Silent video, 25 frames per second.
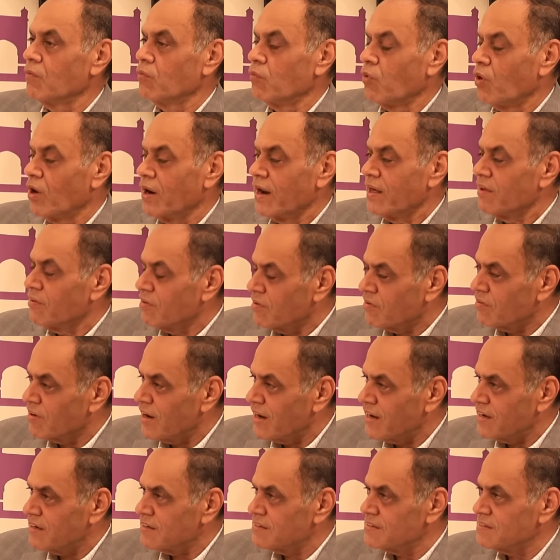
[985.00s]
what I
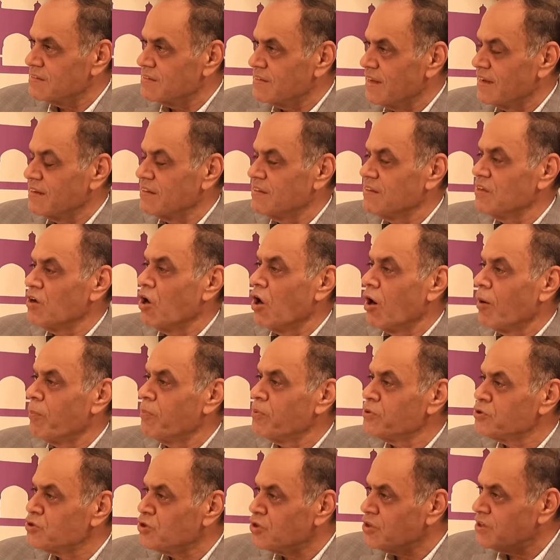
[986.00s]
regret is that the
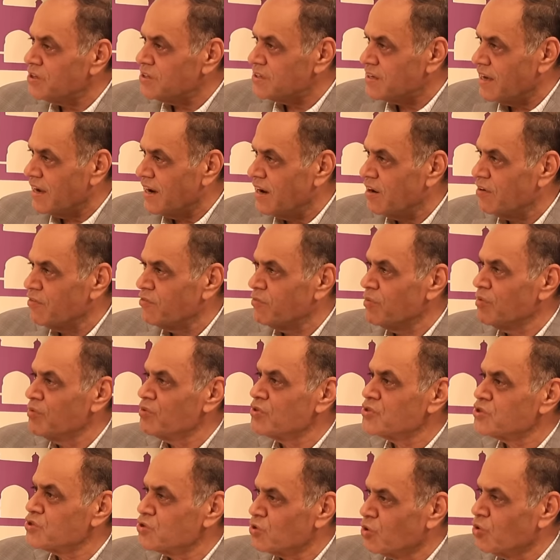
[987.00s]
opportunities ahead of me
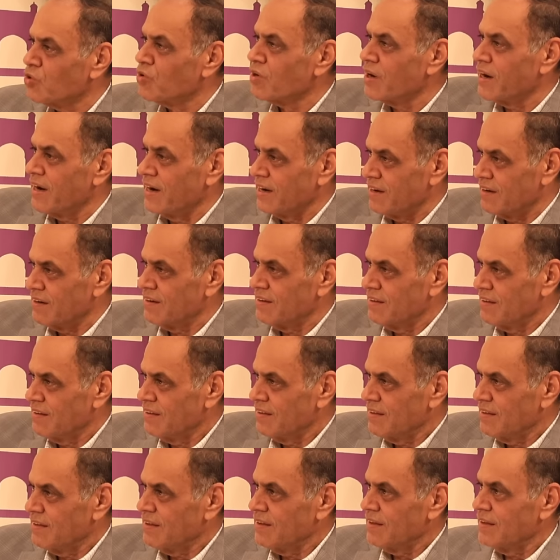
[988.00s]
were so great
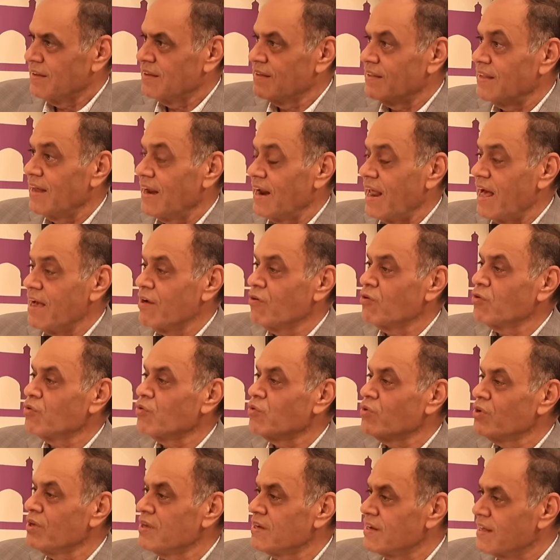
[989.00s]
that I could
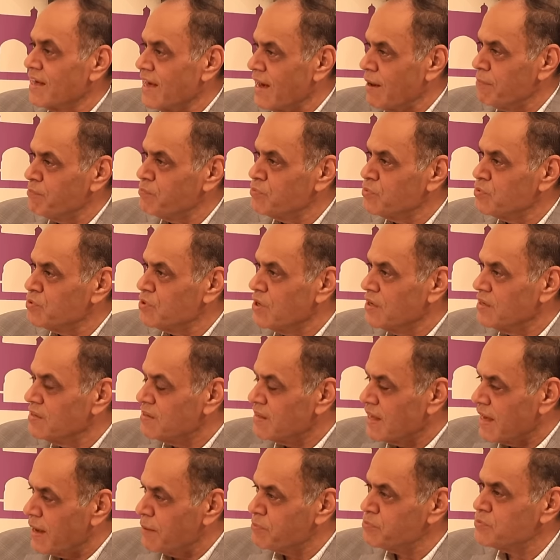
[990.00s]
only
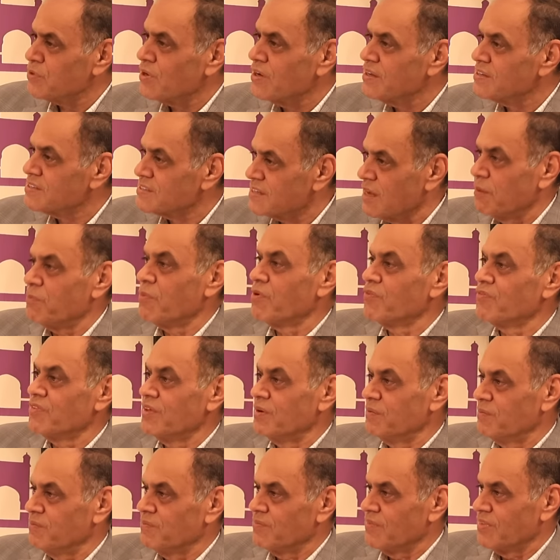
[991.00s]
encapsulate some of
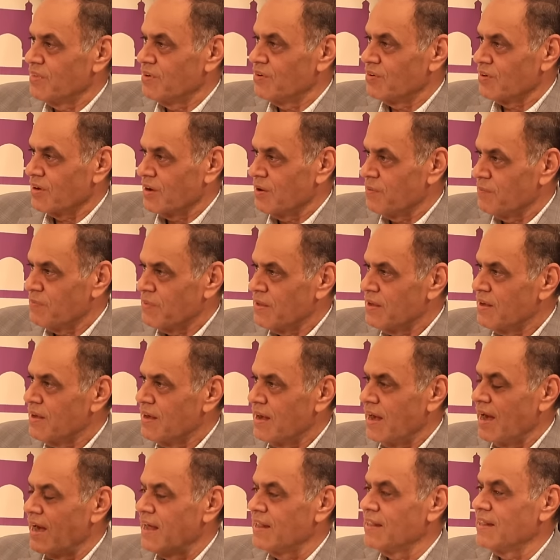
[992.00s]
them, okay?
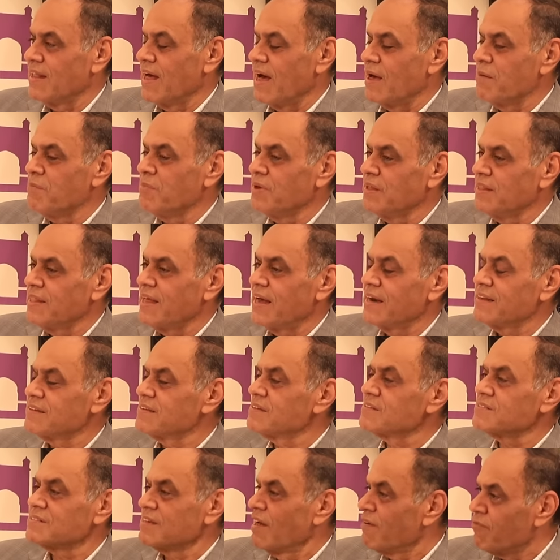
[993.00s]
And I mean that as
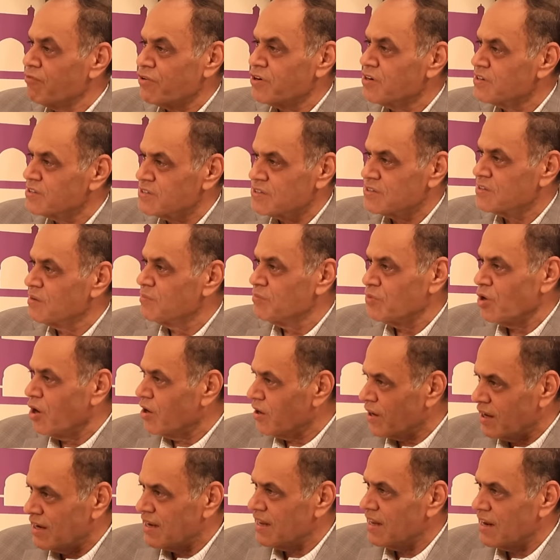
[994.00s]
a self-criticism,
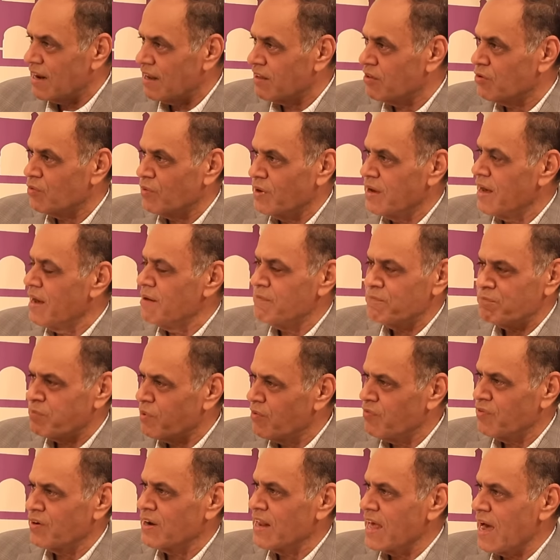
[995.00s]
not any other way. I'm
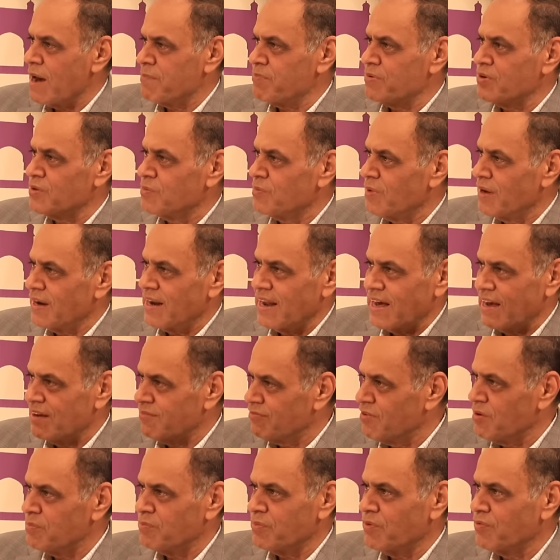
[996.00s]
perfectly happy with my
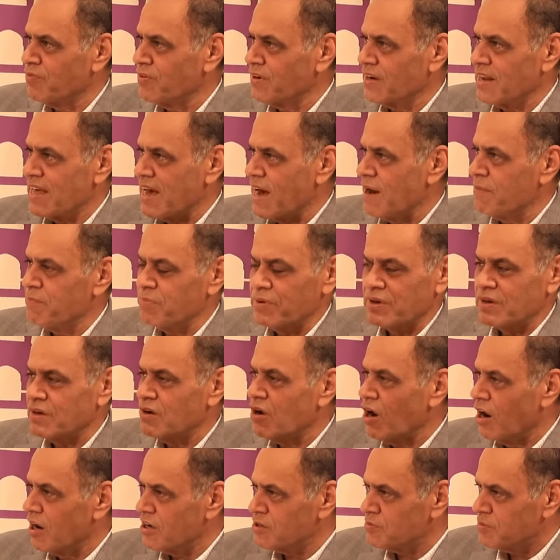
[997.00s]
life. I'm perfectly happy.
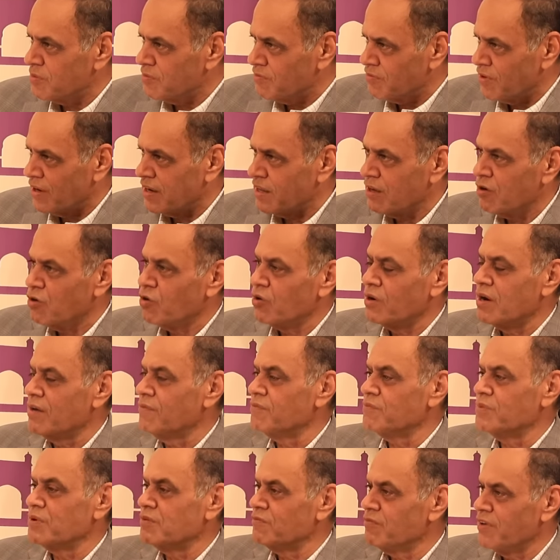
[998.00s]
God has been very good.
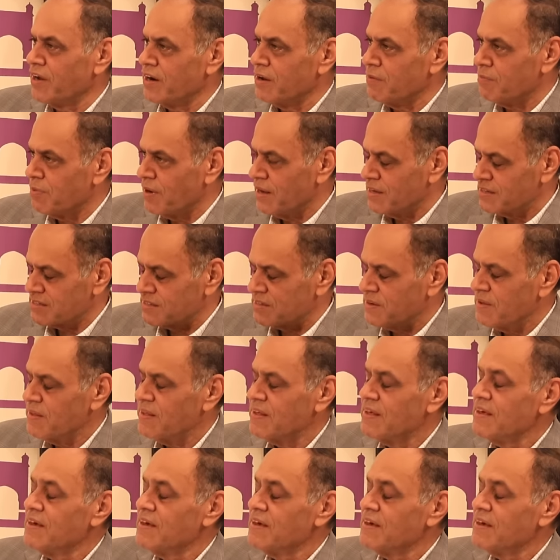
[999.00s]
I've been very blessed.